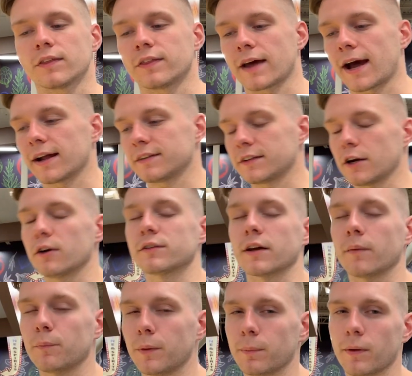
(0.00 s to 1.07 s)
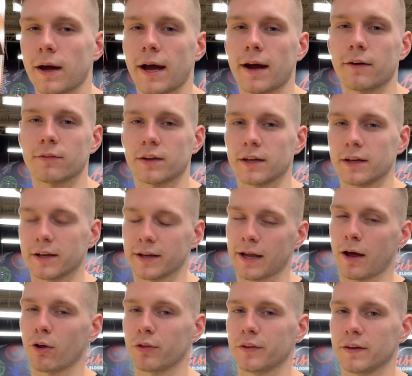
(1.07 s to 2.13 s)
that stereotype people have that eating
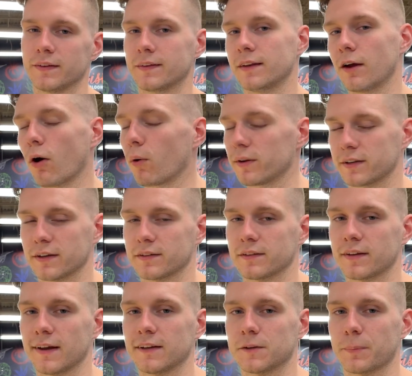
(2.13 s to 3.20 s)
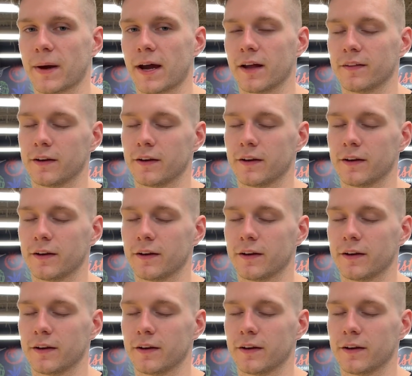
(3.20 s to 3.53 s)
healthy always has to taste bad.